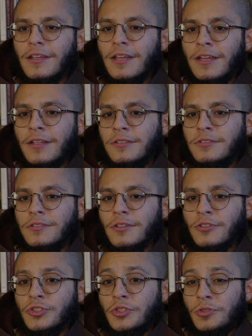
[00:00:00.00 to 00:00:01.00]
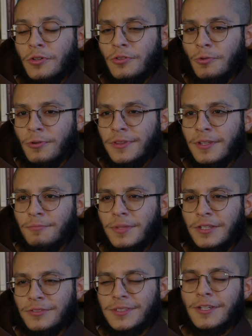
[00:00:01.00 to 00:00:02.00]
It's a struggle with them
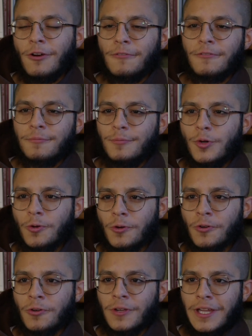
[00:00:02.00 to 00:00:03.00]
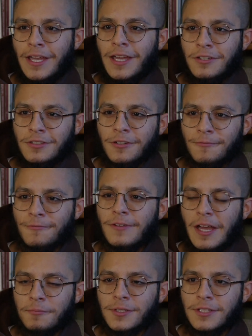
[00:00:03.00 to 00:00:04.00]
because they are from poor income
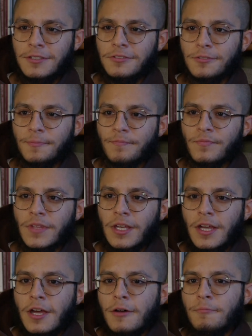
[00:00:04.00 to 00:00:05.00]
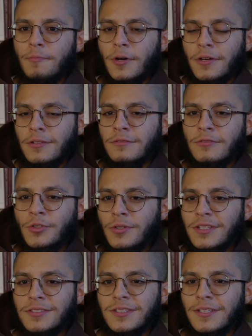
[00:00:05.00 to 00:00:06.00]
families, but you
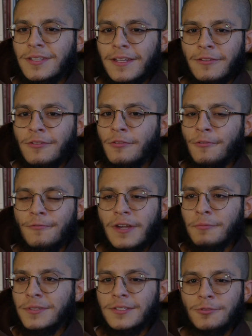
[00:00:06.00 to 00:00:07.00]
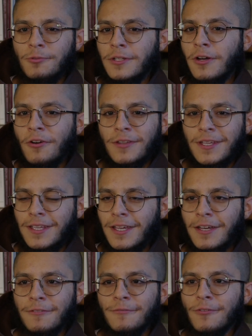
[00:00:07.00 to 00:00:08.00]
can see that their family's doing all they
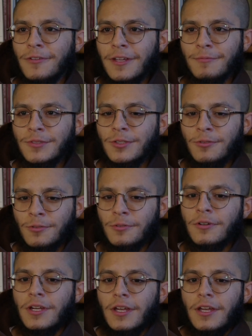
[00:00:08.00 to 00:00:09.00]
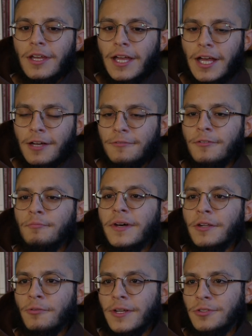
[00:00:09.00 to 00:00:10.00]
can for them to have a
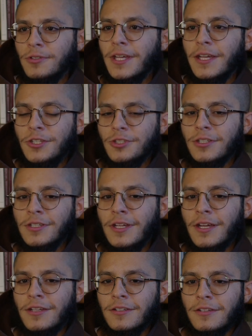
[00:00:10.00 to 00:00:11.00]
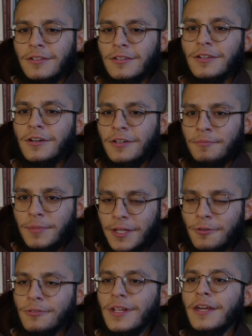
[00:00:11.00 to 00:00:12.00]
better education and a
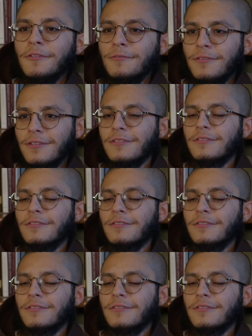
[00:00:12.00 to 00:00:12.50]
better life.